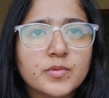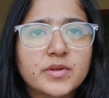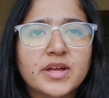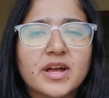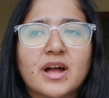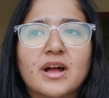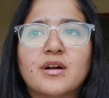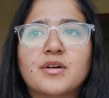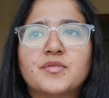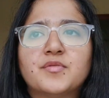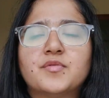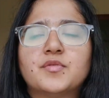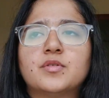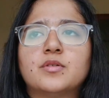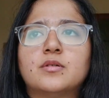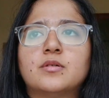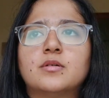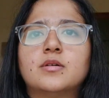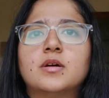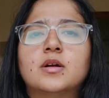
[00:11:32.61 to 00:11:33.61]
we have
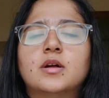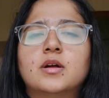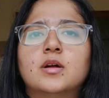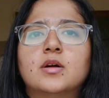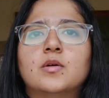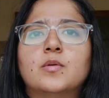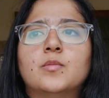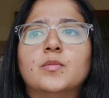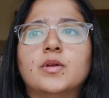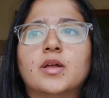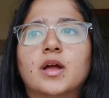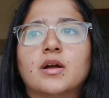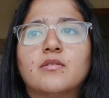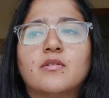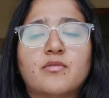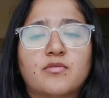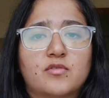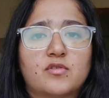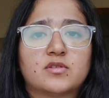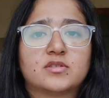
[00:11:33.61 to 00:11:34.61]

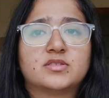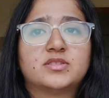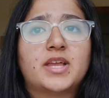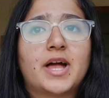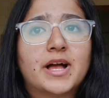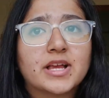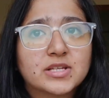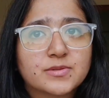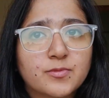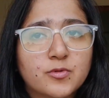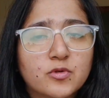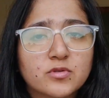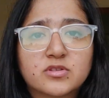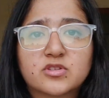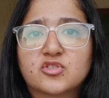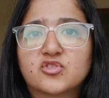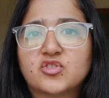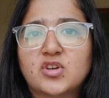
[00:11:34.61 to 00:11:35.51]
of course dashboards,